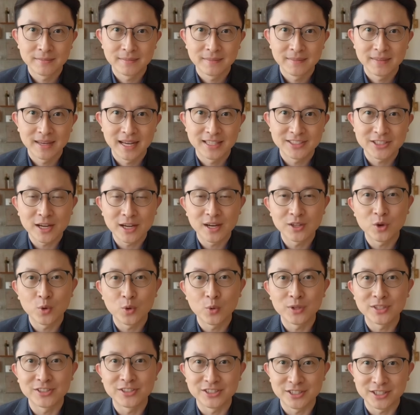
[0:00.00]
That's not
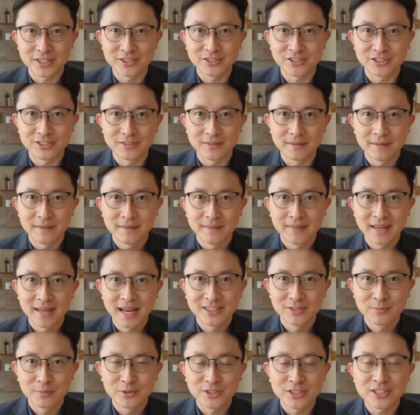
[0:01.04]
coincidence.
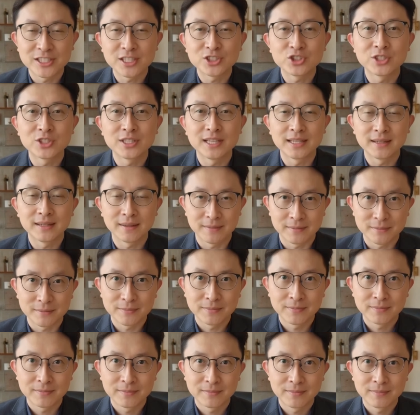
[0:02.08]
That's positioning.
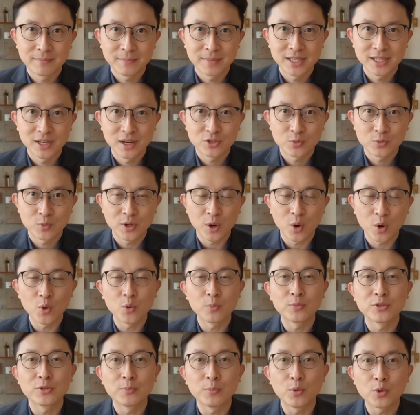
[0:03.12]
Because when
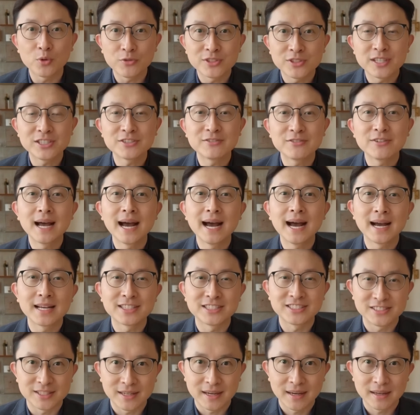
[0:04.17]
homes move this
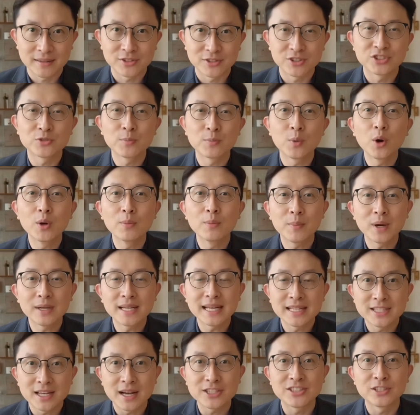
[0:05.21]
fast, the smart
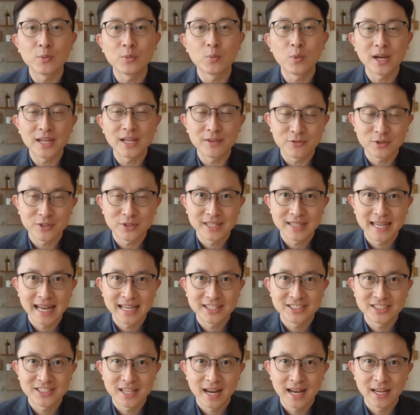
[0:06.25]
money doesn't wait for the
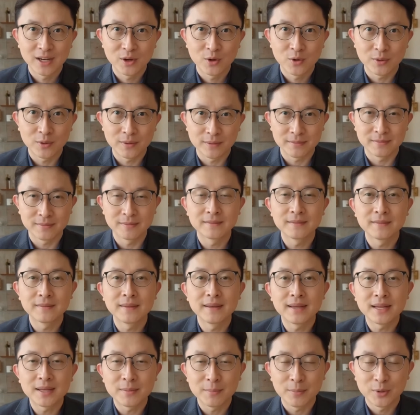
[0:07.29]
next cycle.
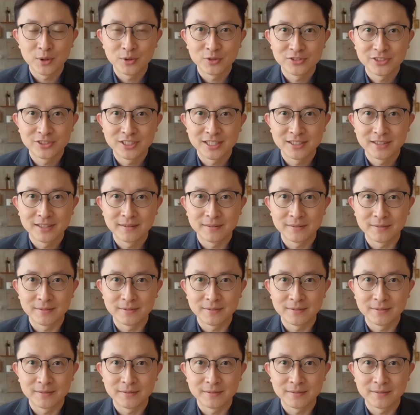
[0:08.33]
It builds it.